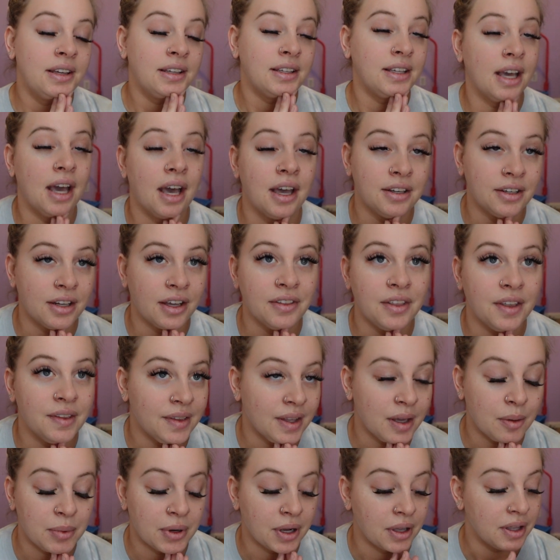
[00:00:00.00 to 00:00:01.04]
yeah, not that
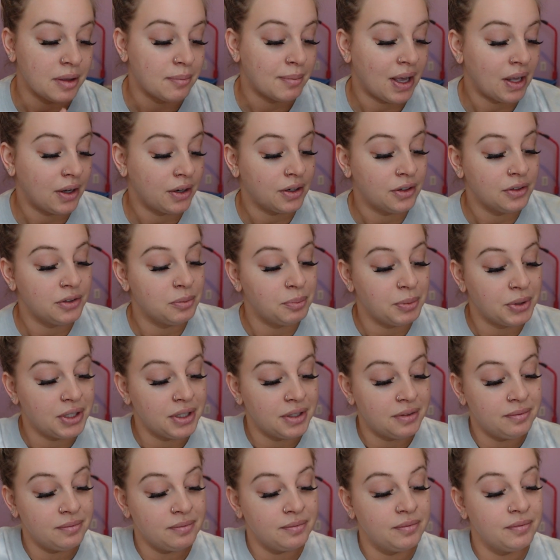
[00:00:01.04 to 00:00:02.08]
that probably matters, but